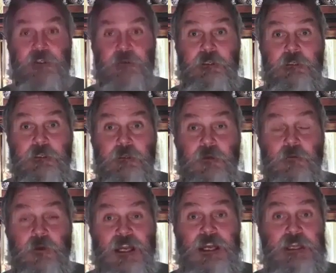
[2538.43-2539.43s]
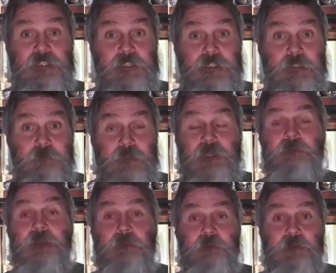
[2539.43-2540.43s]
If he doesn't do it, when I
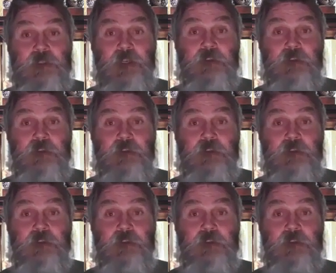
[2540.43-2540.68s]
come,